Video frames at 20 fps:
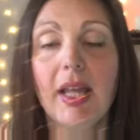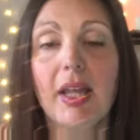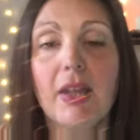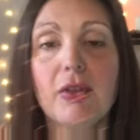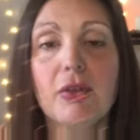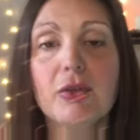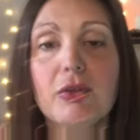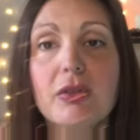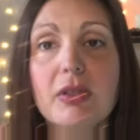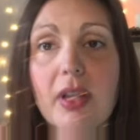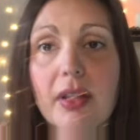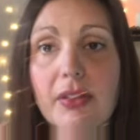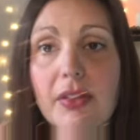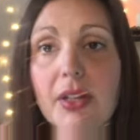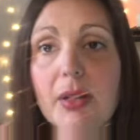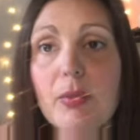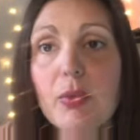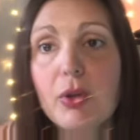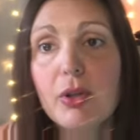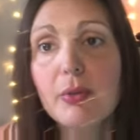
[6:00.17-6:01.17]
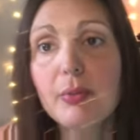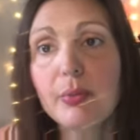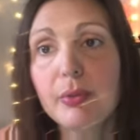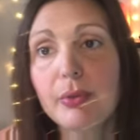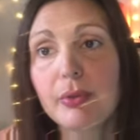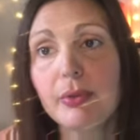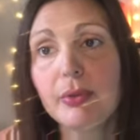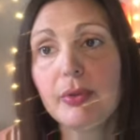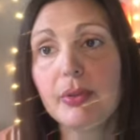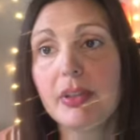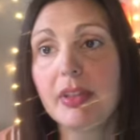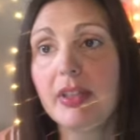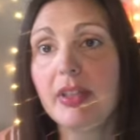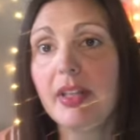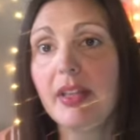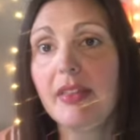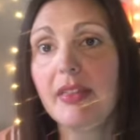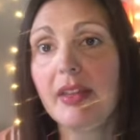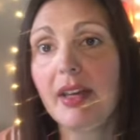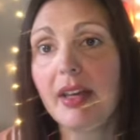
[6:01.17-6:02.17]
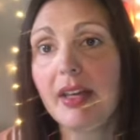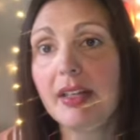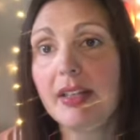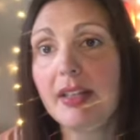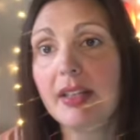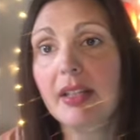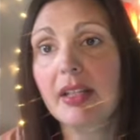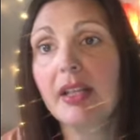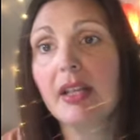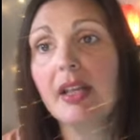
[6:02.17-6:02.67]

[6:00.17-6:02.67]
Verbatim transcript: There's nothing more rude than